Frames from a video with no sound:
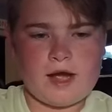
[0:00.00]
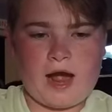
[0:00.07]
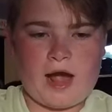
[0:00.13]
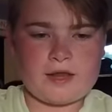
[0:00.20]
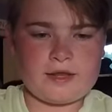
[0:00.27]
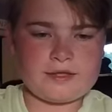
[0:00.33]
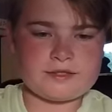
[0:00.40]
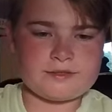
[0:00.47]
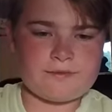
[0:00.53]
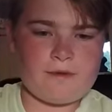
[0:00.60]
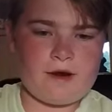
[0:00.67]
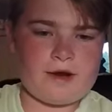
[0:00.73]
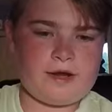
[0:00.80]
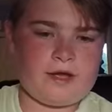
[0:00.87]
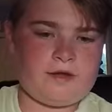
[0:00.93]
I like to
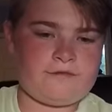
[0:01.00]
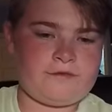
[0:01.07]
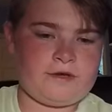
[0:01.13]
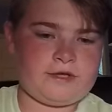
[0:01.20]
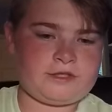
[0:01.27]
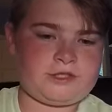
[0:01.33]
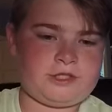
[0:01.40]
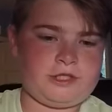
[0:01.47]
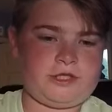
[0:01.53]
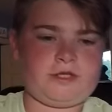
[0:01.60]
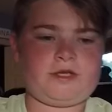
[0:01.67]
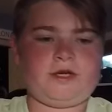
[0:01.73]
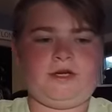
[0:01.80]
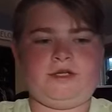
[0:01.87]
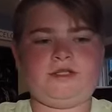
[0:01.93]
run a finesse jig
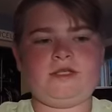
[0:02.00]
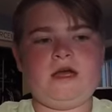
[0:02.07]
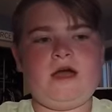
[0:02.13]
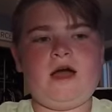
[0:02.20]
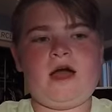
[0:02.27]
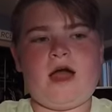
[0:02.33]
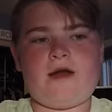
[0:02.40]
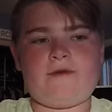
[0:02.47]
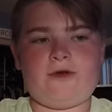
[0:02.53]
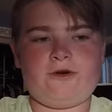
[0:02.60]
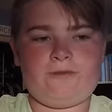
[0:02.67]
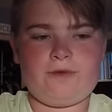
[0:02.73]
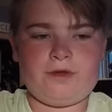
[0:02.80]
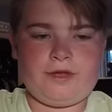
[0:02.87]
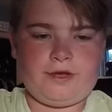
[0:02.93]
because I run a
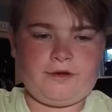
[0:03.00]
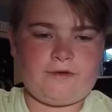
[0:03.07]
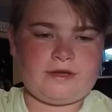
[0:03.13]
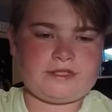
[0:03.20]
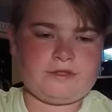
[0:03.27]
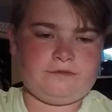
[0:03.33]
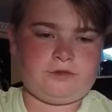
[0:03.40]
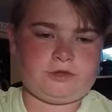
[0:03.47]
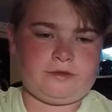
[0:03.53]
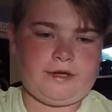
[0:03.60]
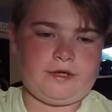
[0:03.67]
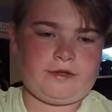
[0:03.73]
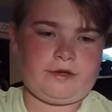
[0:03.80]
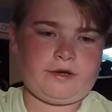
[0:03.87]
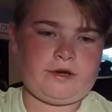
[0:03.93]
really aggressive
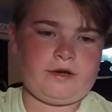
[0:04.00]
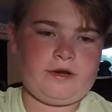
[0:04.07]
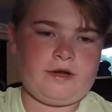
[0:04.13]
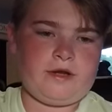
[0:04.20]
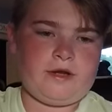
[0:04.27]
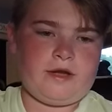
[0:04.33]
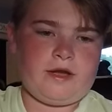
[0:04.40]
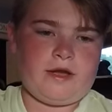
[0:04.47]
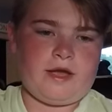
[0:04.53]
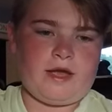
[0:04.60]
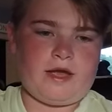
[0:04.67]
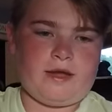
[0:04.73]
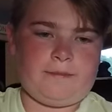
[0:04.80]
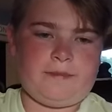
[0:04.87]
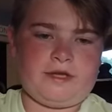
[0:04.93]
trailer,
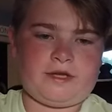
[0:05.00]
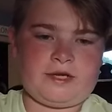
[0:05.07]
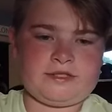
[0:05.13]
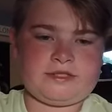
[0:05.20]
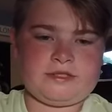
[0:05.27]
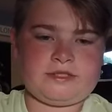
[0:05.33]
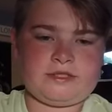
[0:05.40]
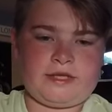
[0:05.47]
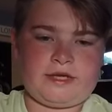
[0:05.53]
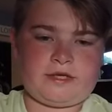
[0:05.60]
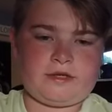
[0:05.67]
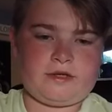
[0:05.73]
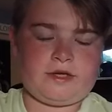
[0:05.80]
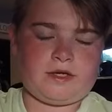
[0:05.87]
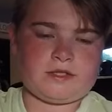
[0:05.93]
and because it's like
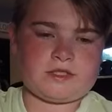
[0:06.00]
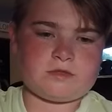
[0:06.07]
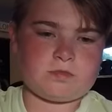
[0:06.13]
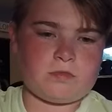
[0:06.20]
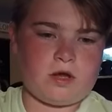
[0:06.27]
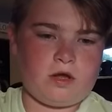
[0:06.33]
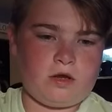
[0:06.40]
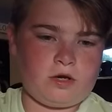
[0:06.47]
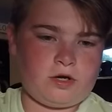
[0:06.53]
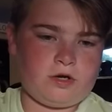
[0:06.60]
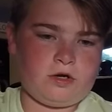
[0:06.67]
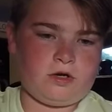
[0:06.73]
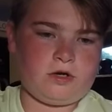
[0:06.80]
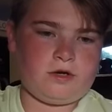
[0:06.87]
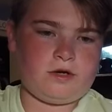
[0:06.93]
a smaller
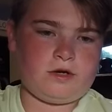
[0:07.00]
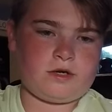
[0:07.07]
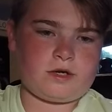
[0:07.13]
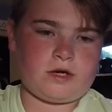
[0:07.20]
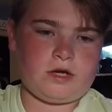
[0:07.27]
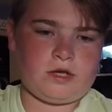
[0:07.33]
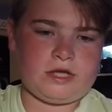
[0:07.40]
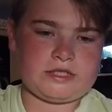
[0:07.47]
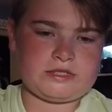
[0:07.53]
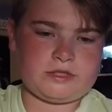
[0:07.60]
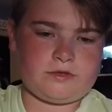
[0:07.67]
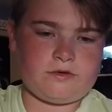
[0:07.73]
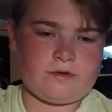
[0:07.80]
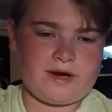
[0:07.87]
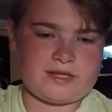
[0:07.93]
hook, a less
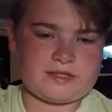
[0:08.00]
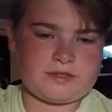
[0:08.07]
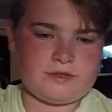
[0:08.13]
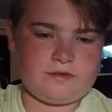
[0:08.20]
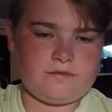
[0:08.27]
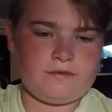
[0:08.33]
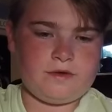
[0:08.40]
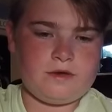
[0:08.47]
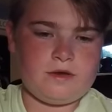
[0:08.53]
aggressive